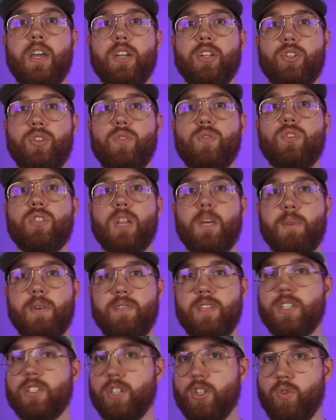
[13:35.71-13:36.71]
to some of
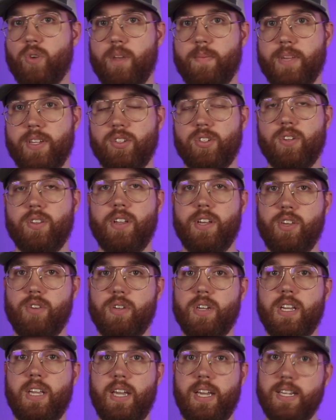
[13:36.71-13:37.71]
this equipment so that you
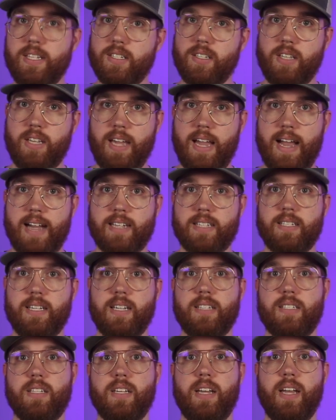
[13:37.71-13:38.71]
can easily
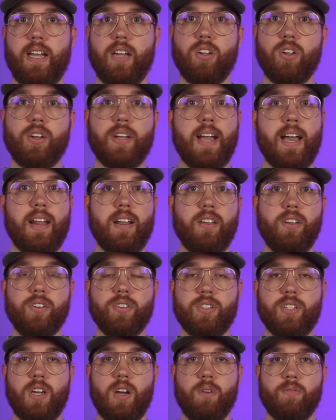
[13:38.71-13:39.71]
access it and look at it
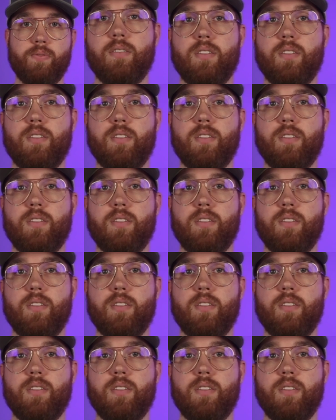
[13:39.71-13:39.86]
yourself.